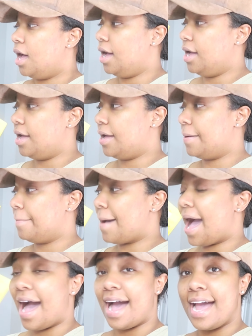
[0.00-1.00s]
Um,
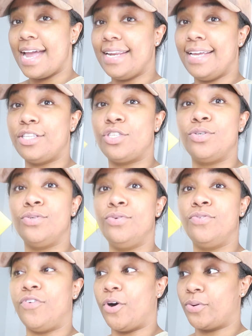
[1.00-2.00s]
I need
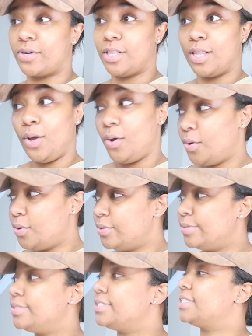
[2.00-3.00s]
to fold
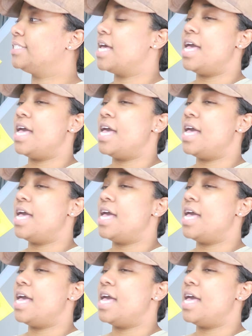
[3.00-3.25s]
clothes.